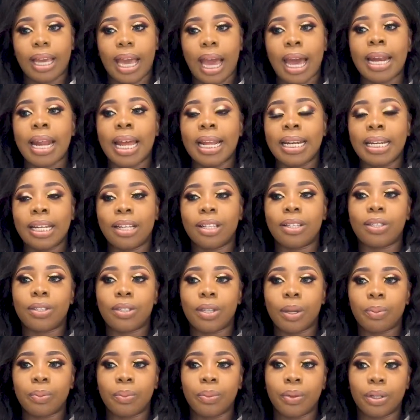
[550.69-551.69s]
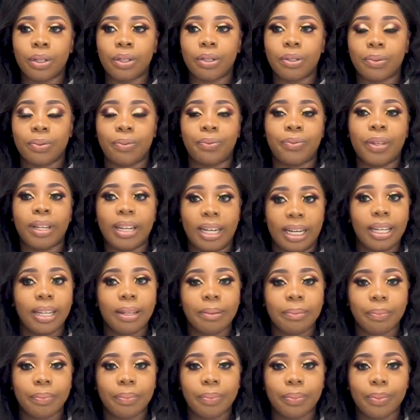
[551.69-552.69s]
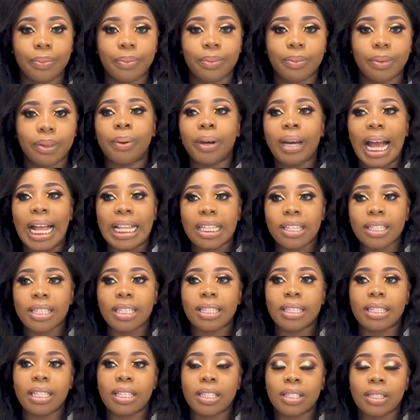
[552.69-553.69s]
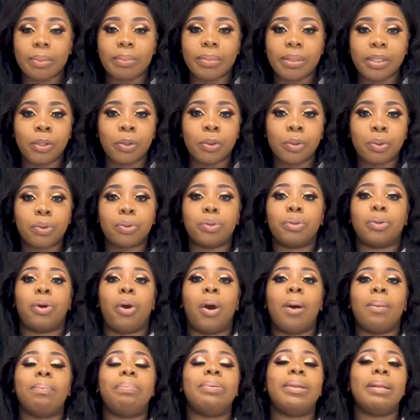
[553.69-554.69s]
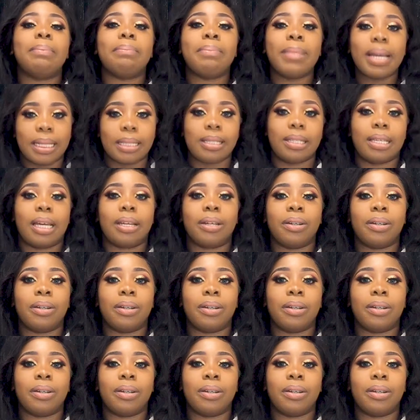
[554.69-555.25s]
and I need someone to fill it, but I just need somebody who to compliment.